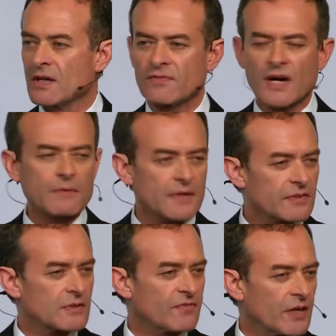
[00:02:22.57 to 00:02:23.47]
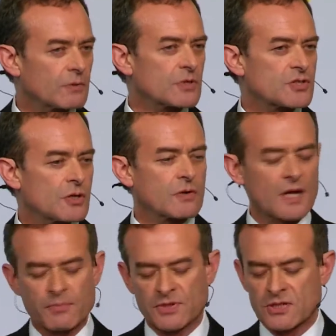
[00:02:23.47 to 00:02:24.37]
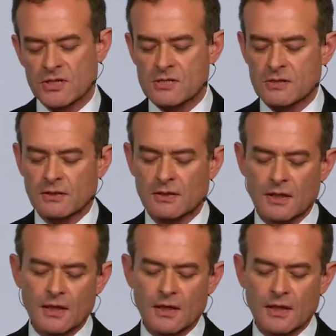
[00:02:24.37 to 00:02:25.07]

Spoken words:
that there was no competition.